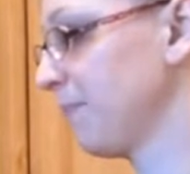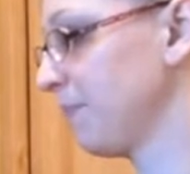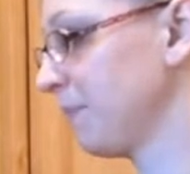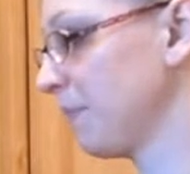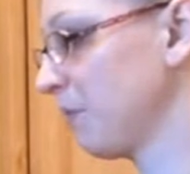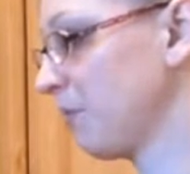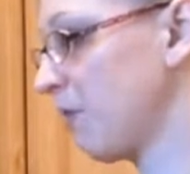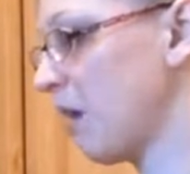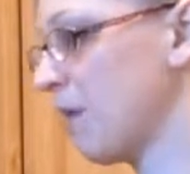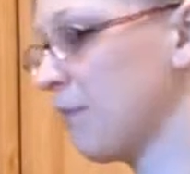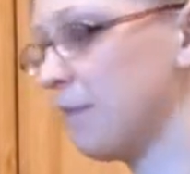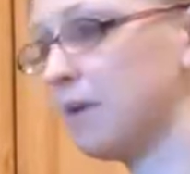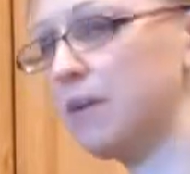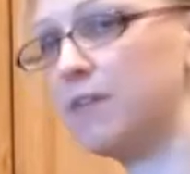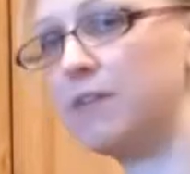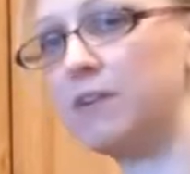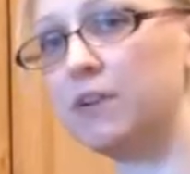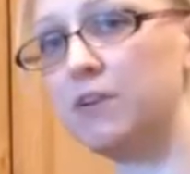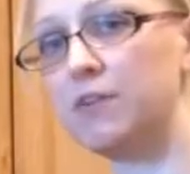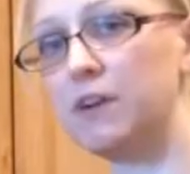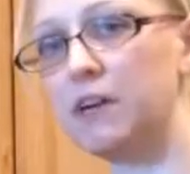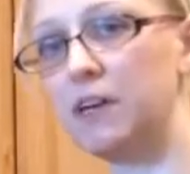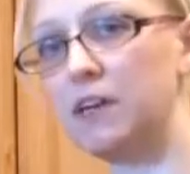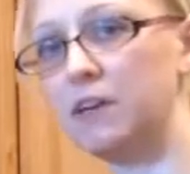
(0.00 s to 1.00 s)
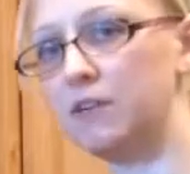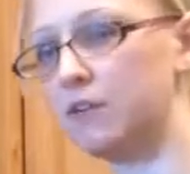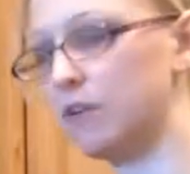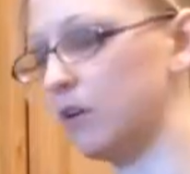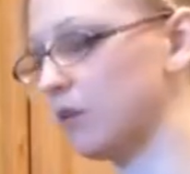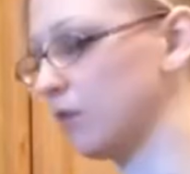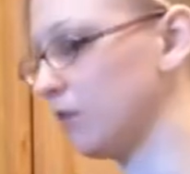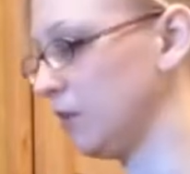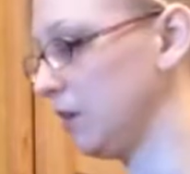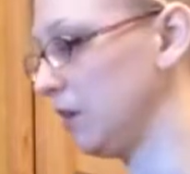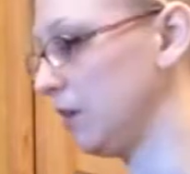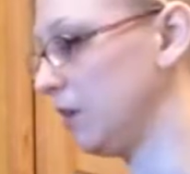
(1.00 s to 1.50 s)
Ground beef is fairly
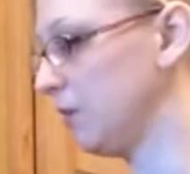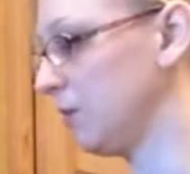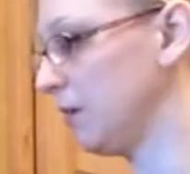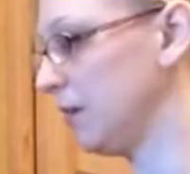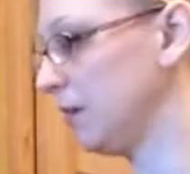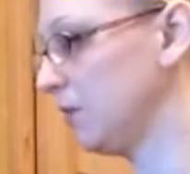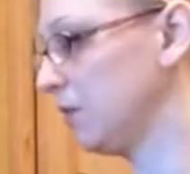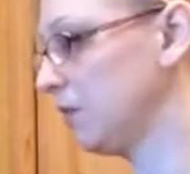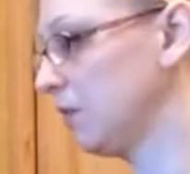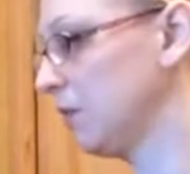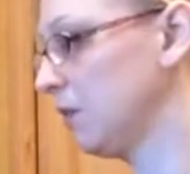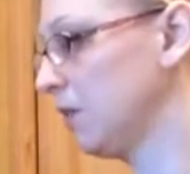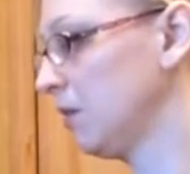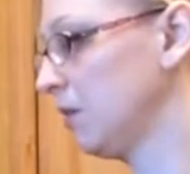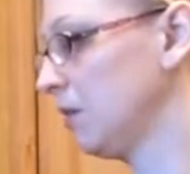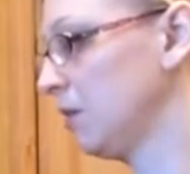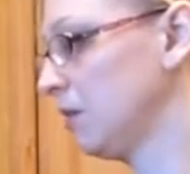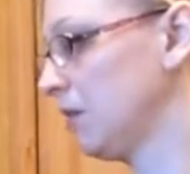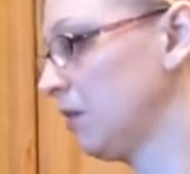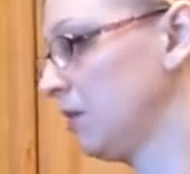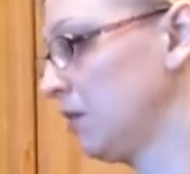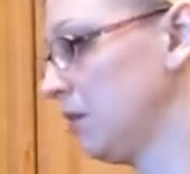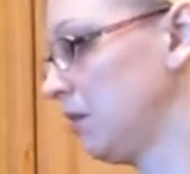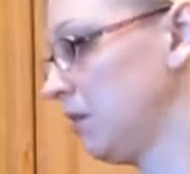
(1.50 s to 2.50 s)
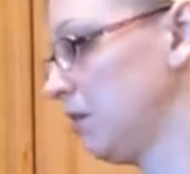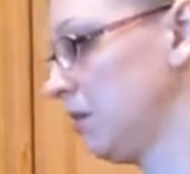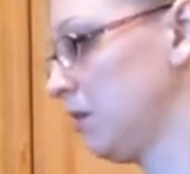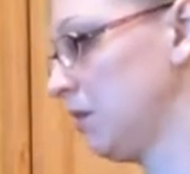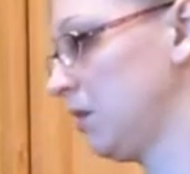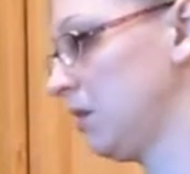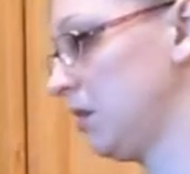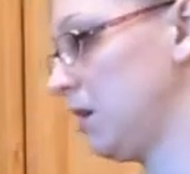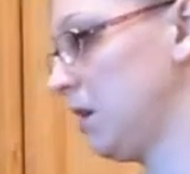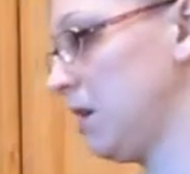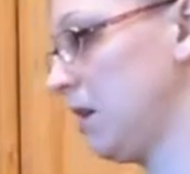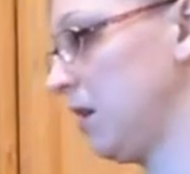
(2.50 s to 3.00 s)
salty anyways,
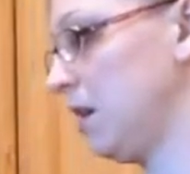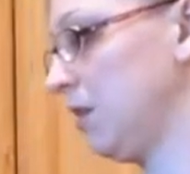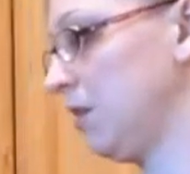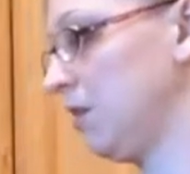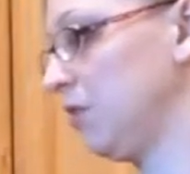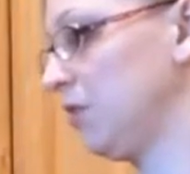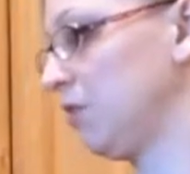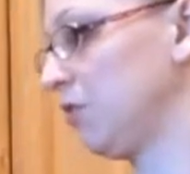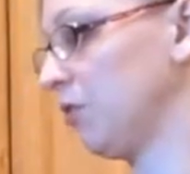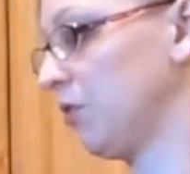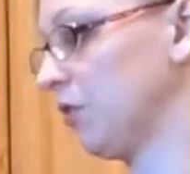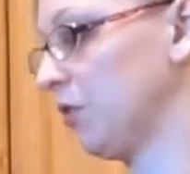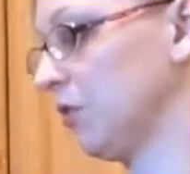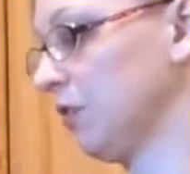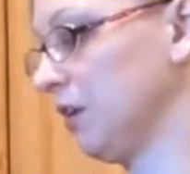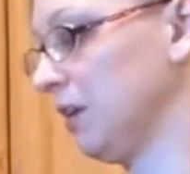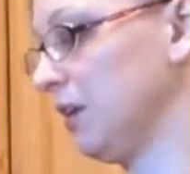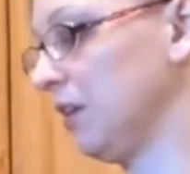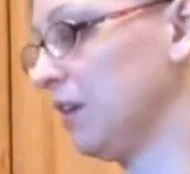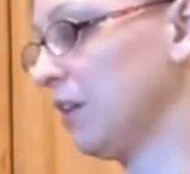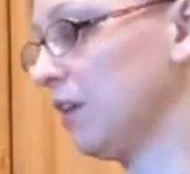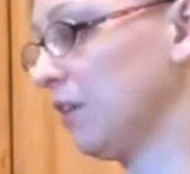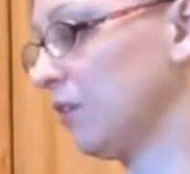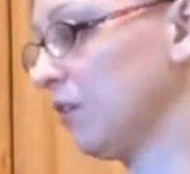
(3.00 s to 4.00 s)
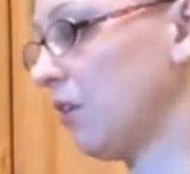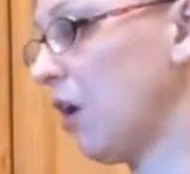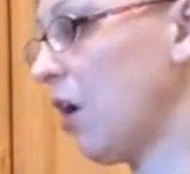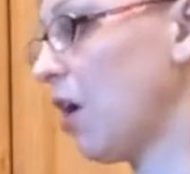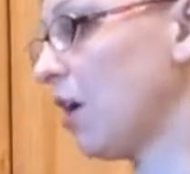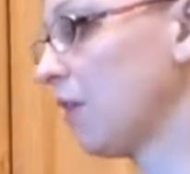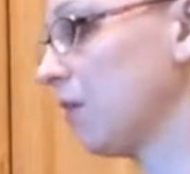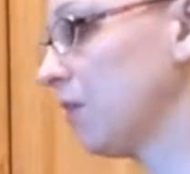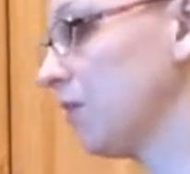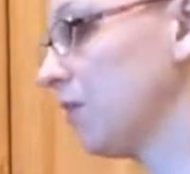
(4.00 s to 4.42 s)
and there's salt in the sauce,